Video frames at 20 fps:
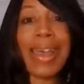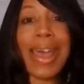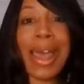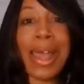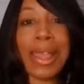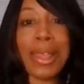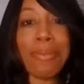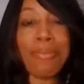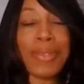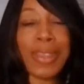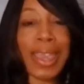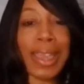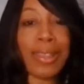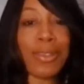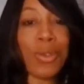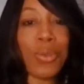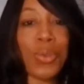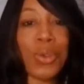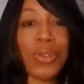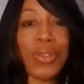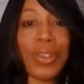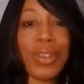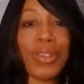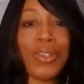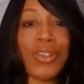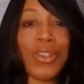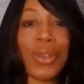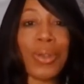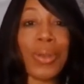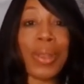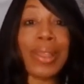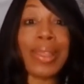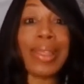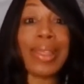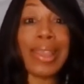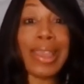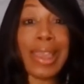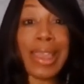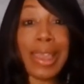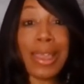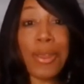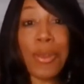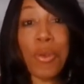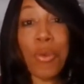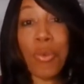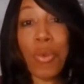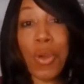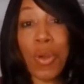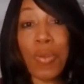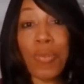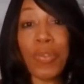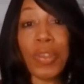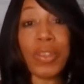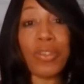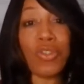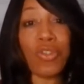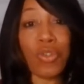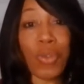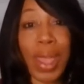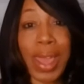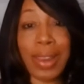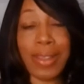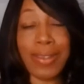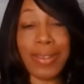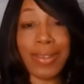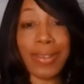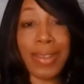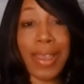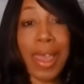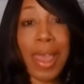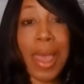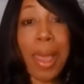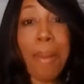I am Tanya Wilson Cherry, the growth strategist,